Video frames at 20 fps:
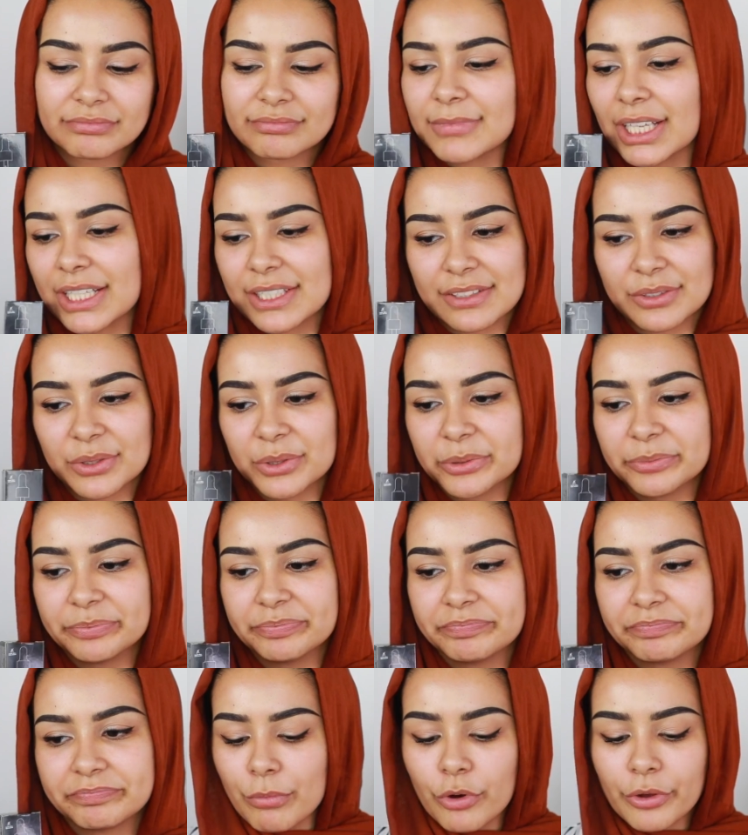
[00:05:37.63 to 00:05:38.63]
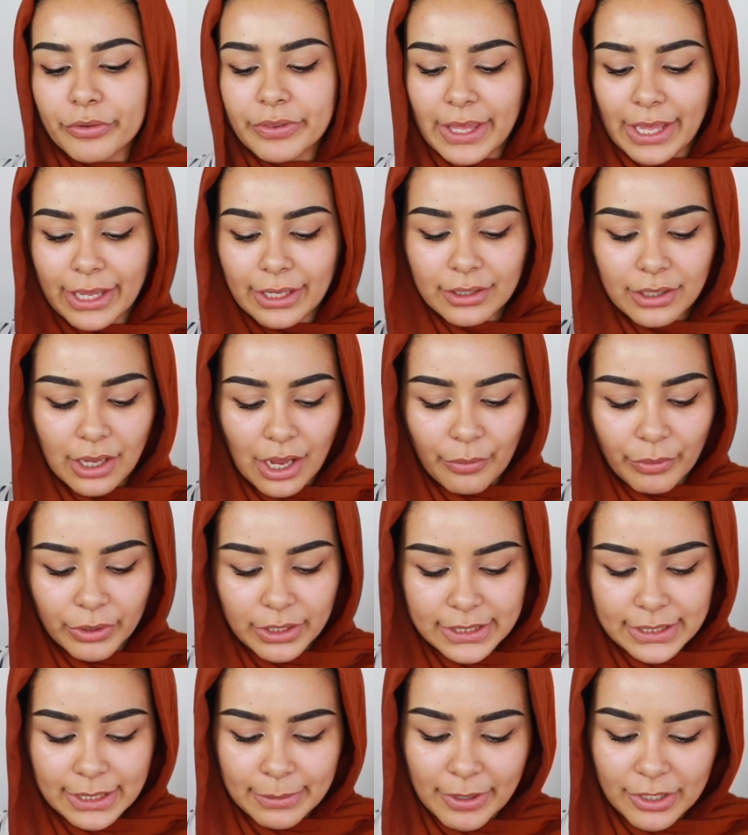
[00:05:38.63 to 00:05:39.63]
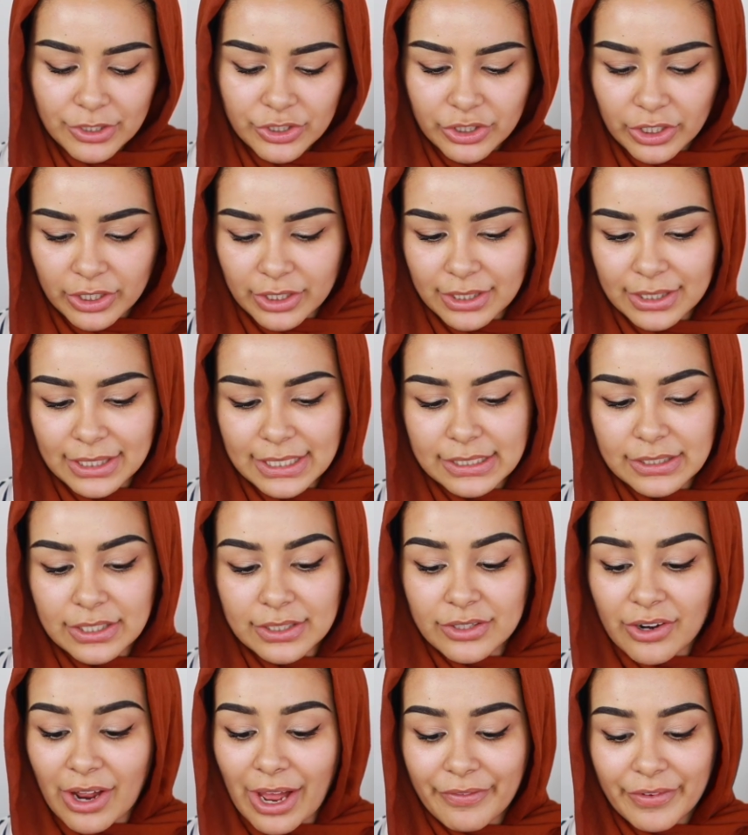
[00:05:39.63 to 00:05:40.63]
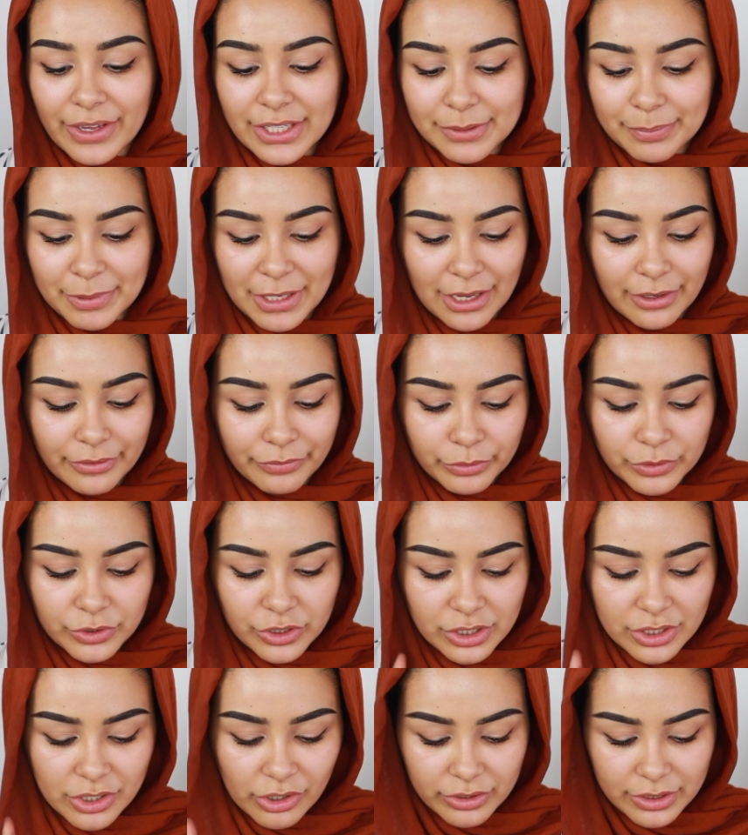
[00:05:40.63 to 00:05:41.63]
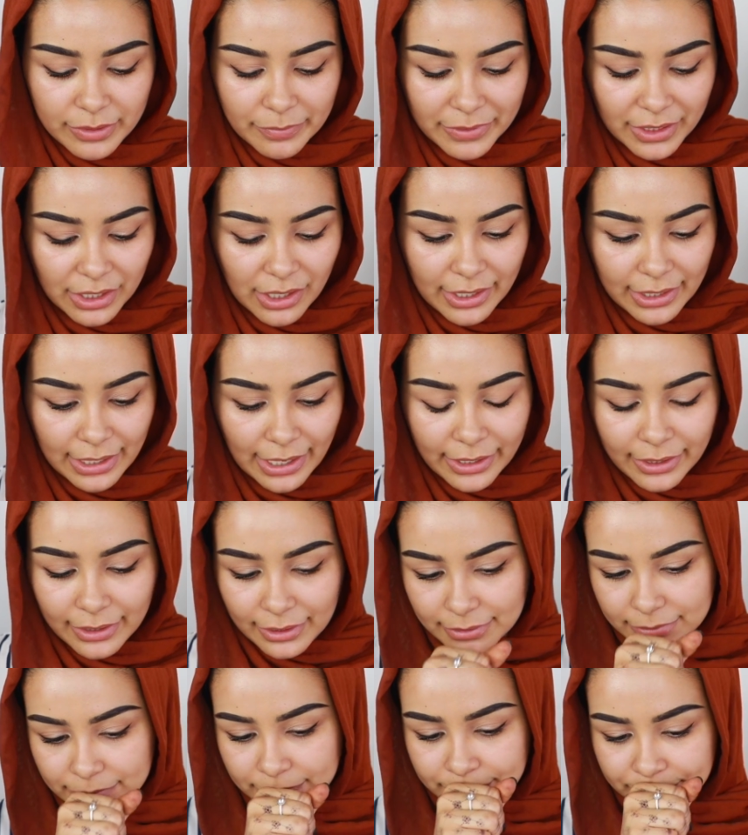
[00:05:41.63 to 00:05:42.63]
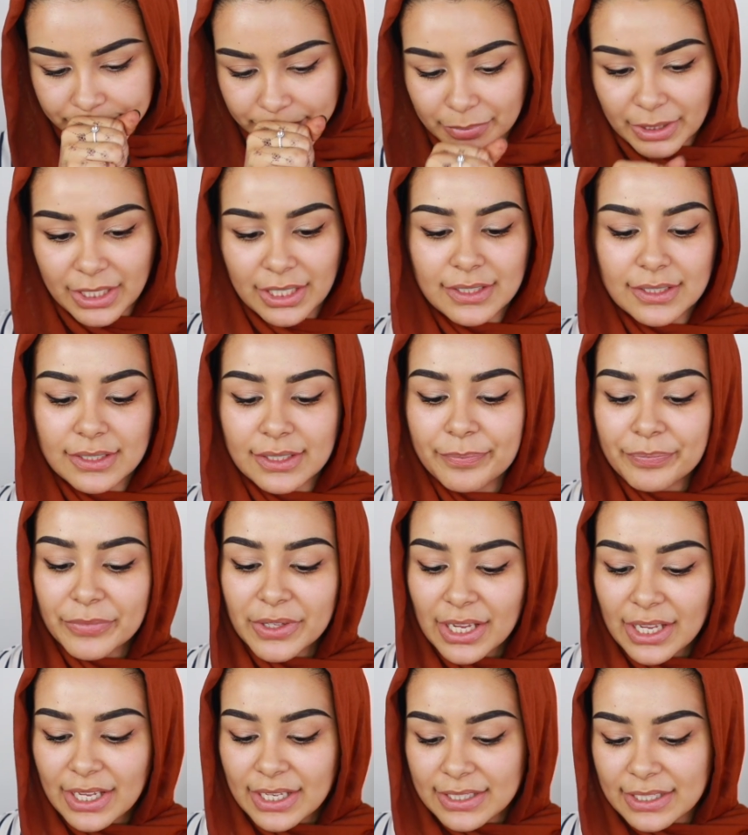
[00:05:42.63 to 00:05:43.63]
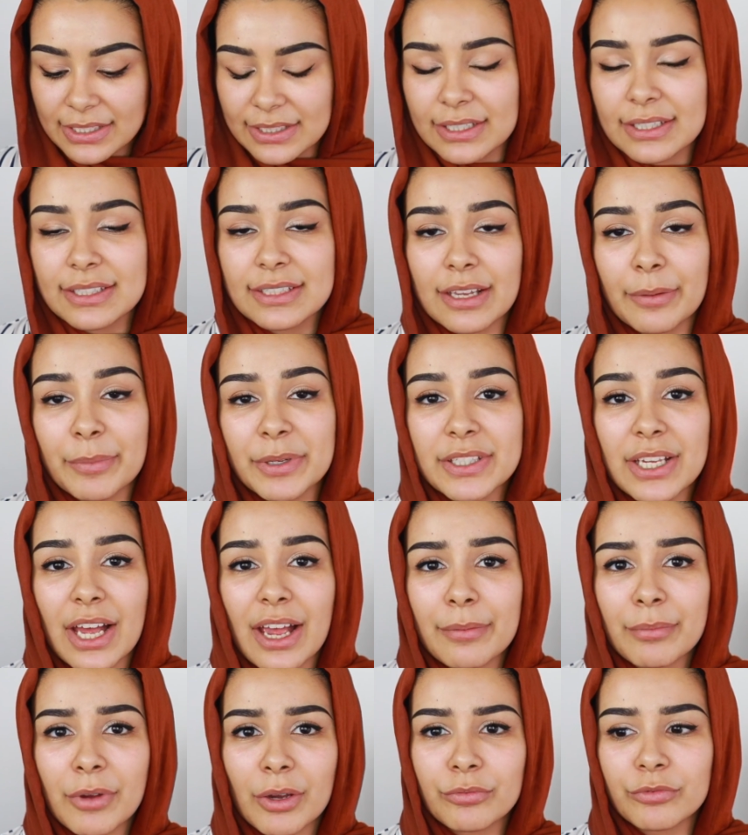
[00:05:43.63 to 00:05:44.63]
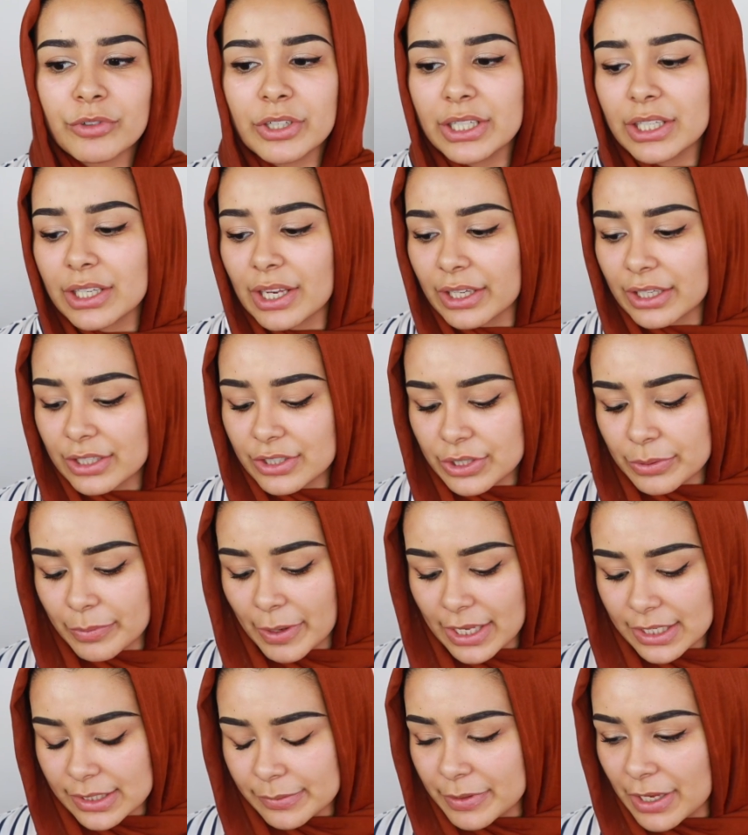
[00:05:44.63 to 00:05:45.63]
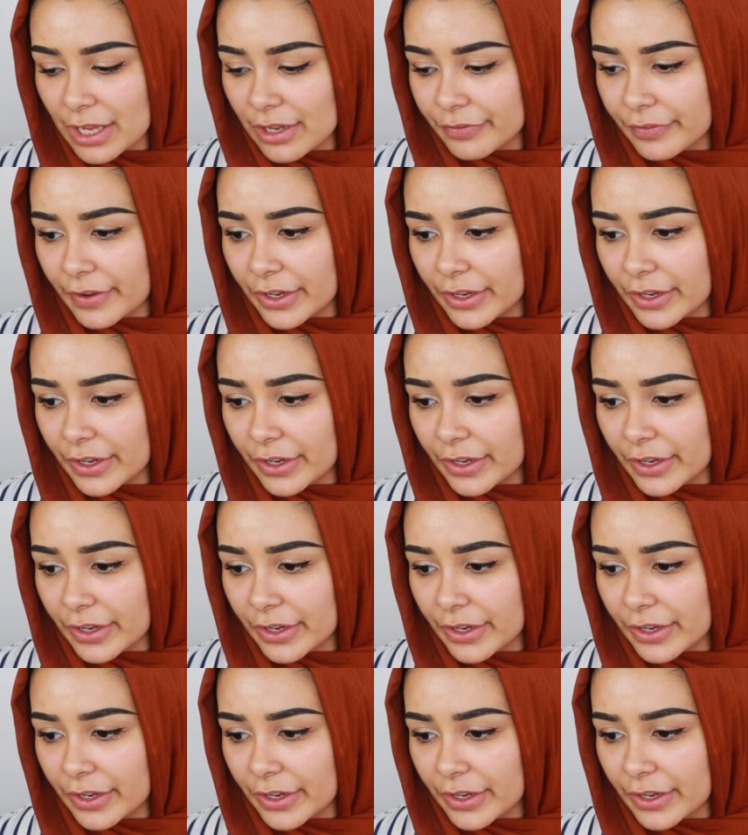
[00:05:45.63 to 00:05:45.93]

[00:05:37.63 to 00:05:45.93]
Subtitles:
That's all. One more thing I wanted to mention, this does not have SPF, which is not something I like because since it's summertime, I'm really like into my SPF.